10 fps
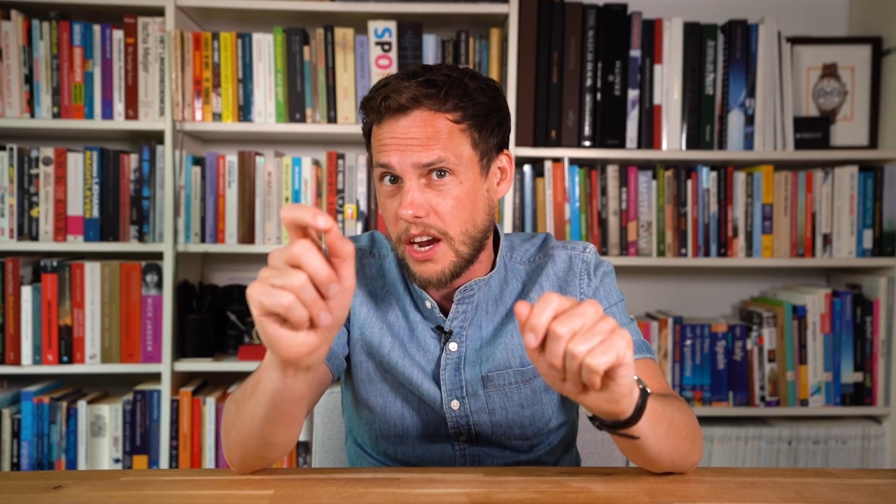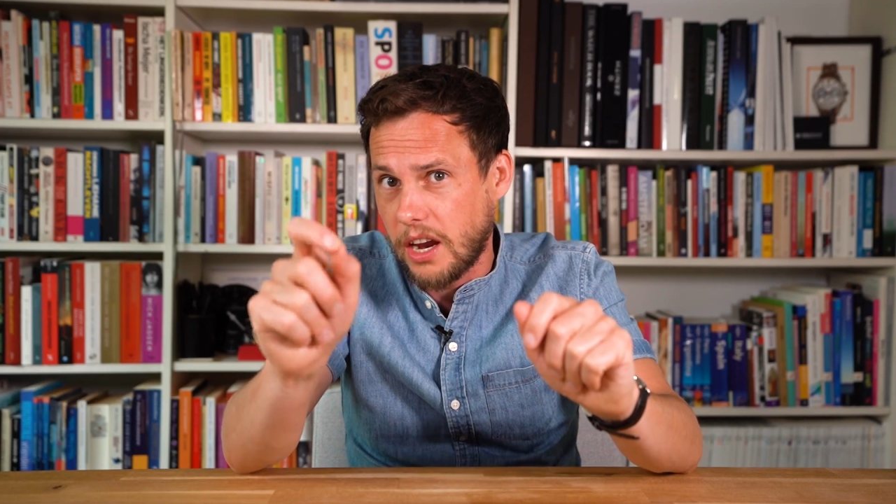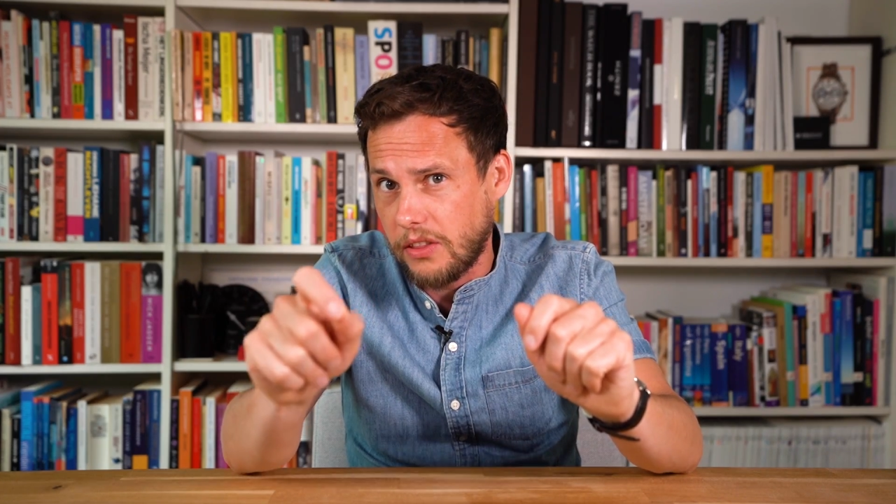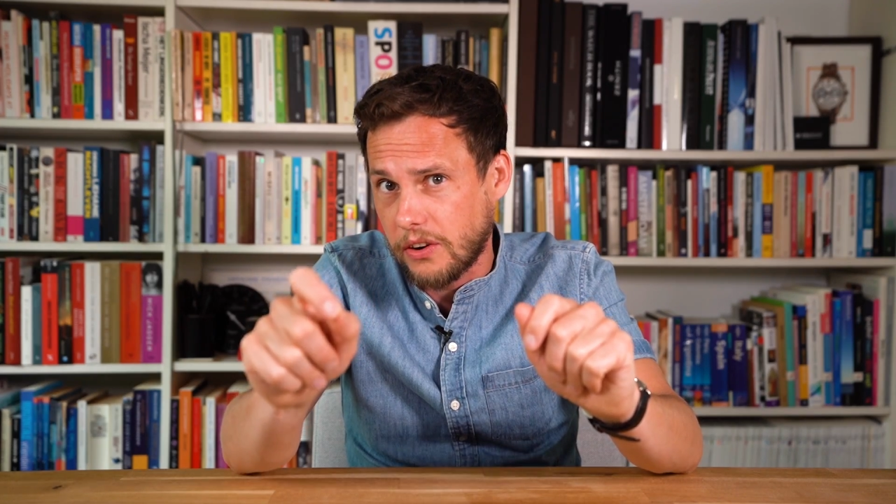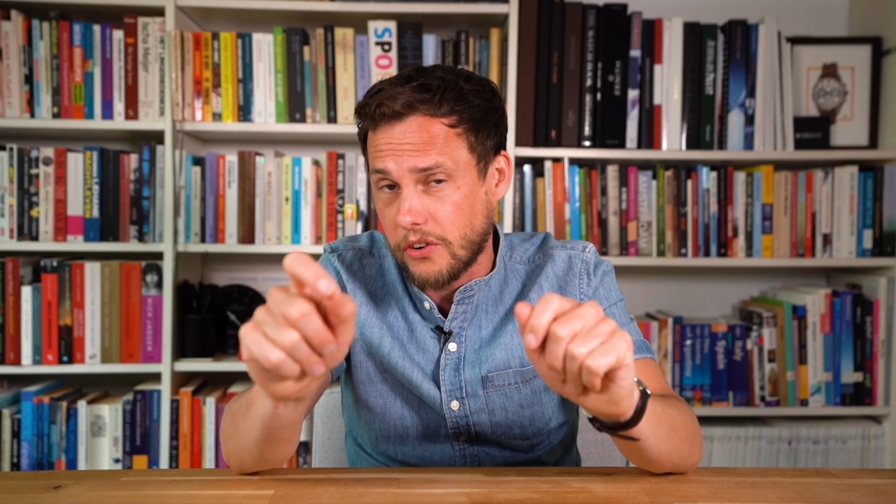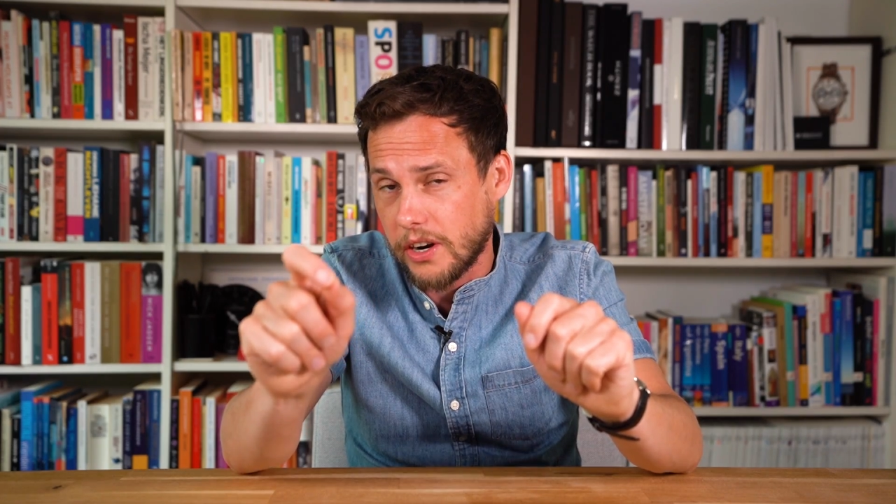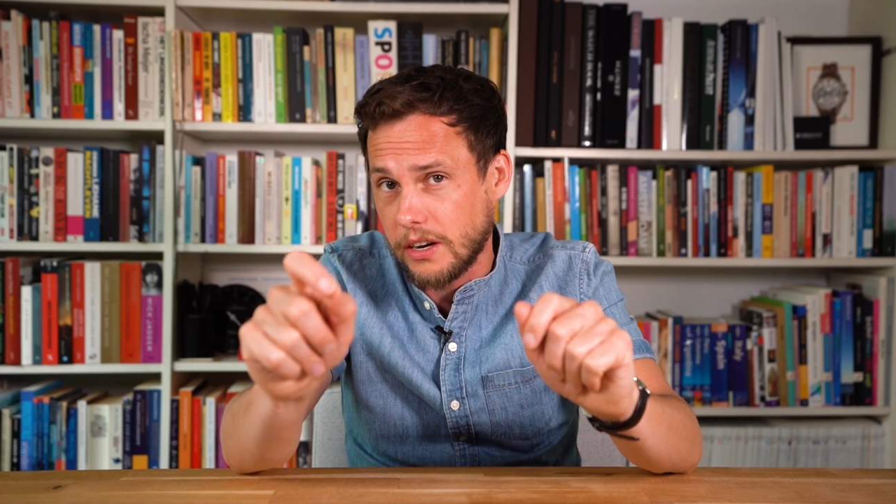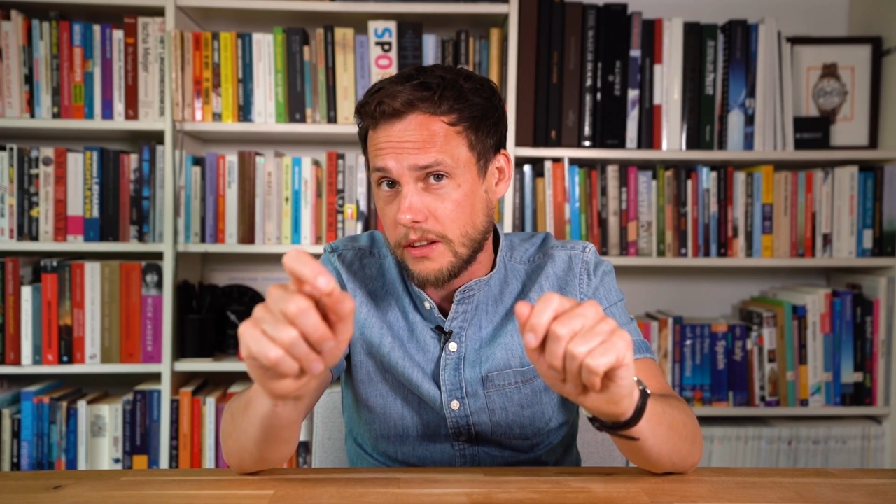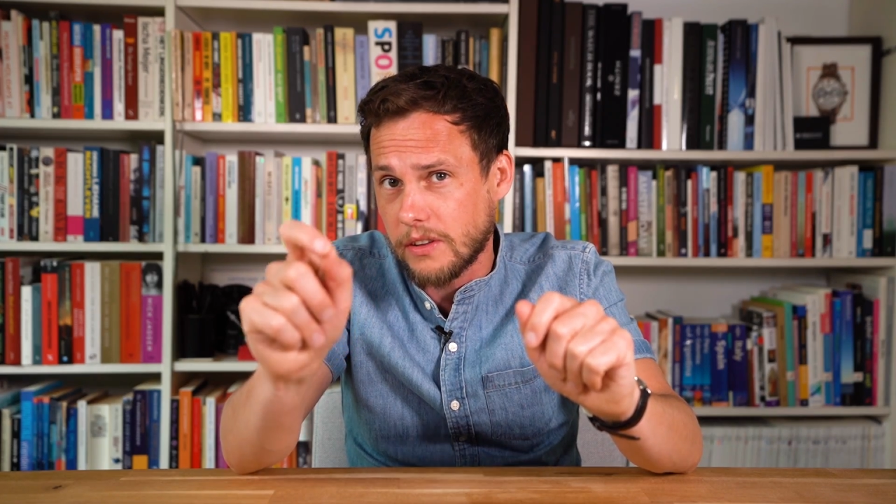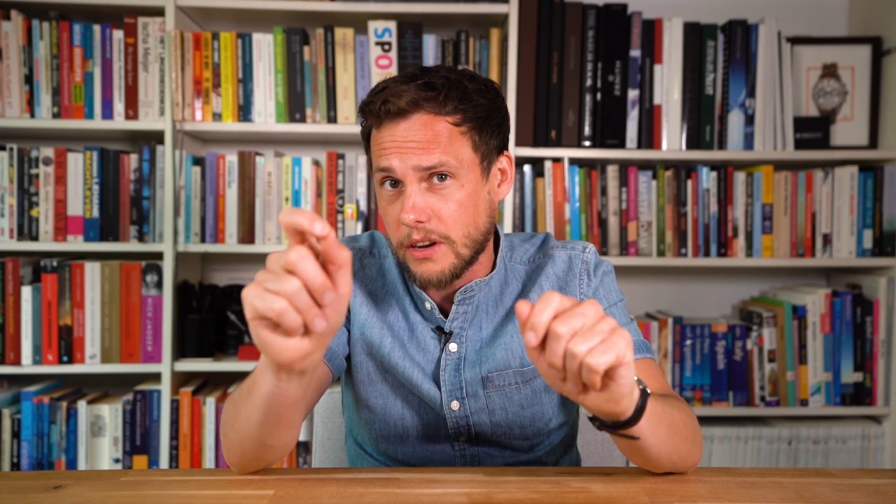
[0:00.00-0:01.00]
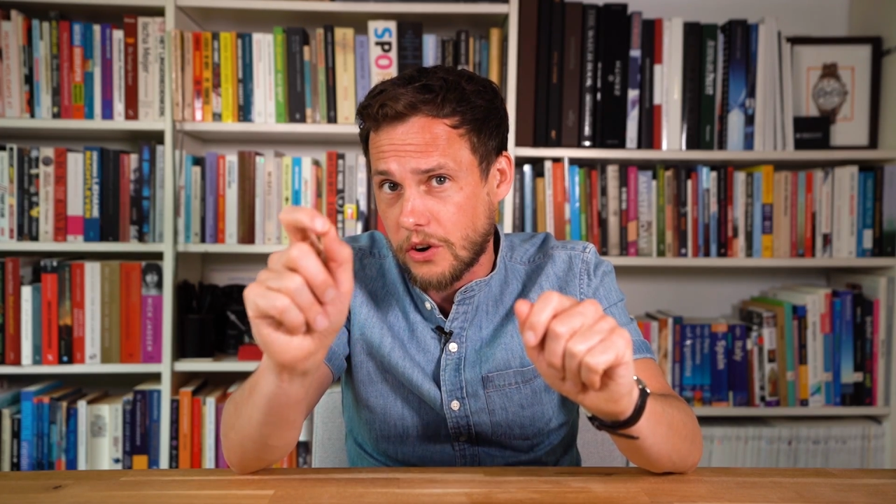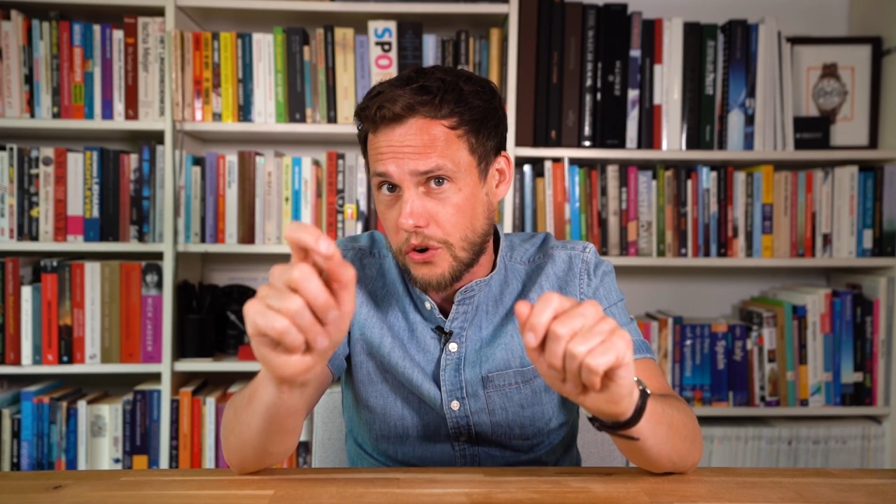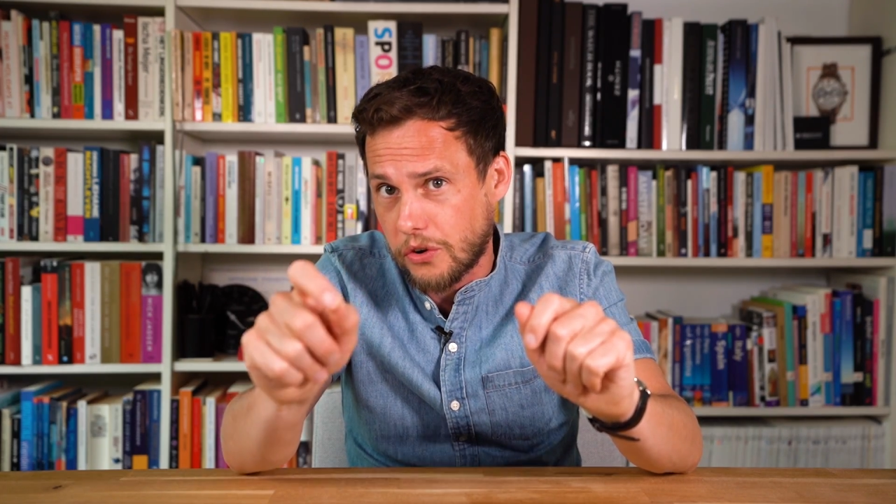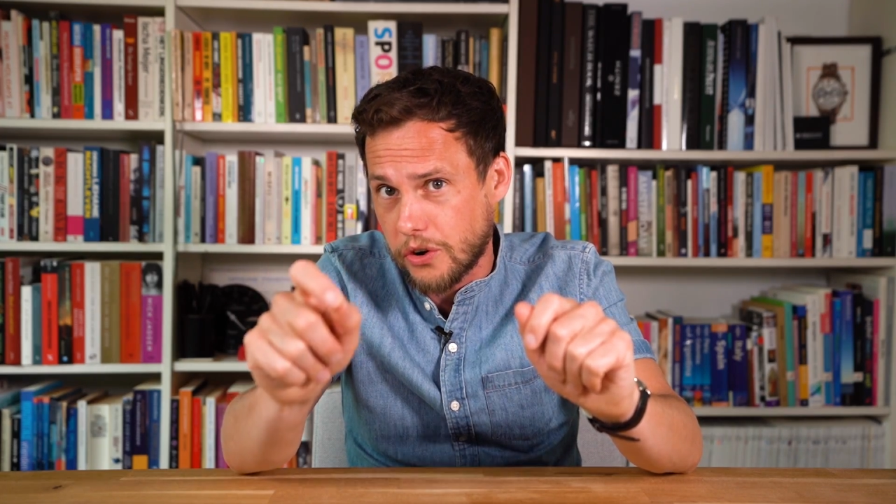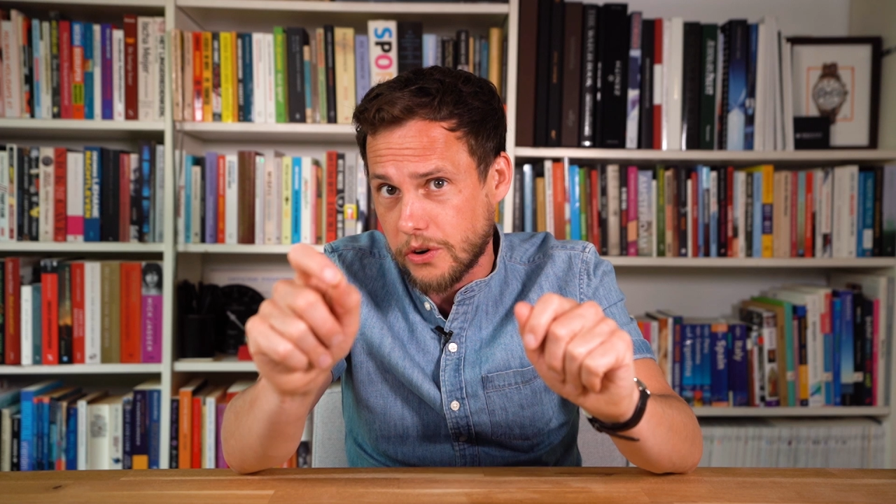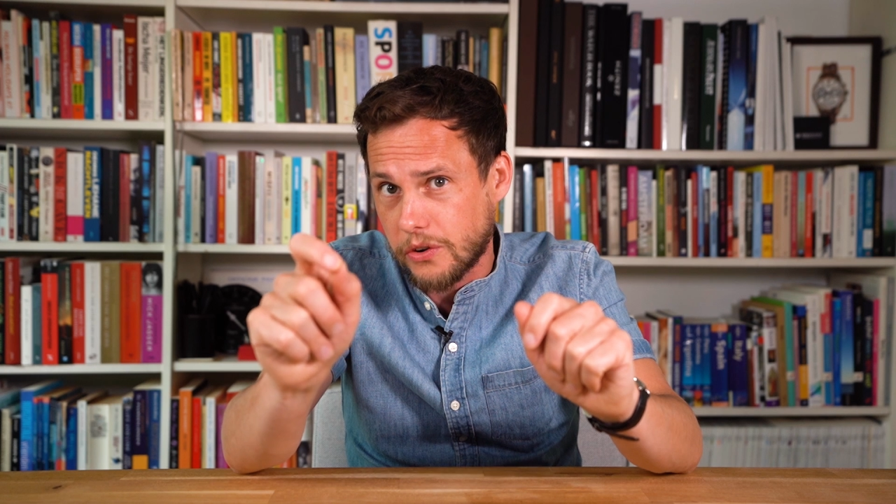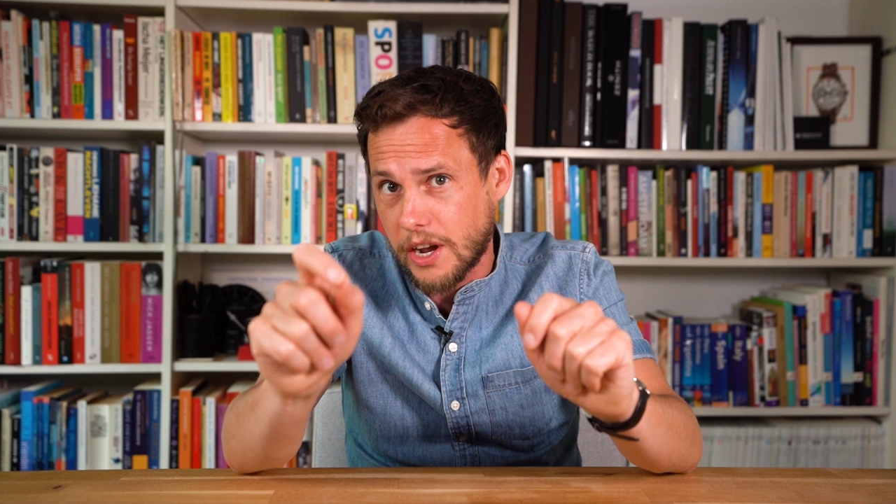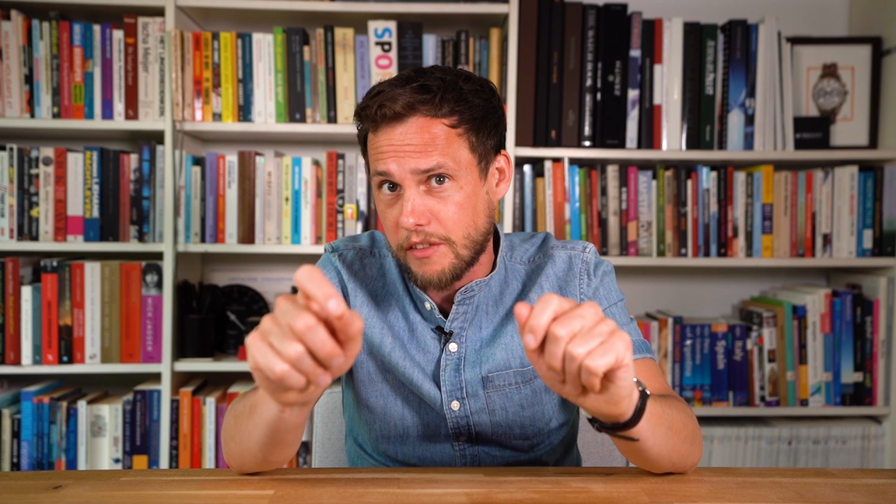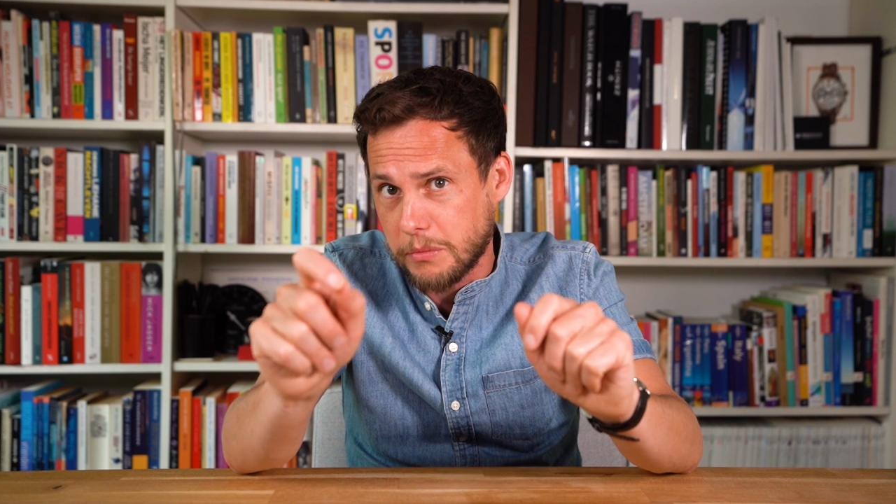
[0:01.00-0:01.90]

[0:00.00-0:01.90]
integrated chronograph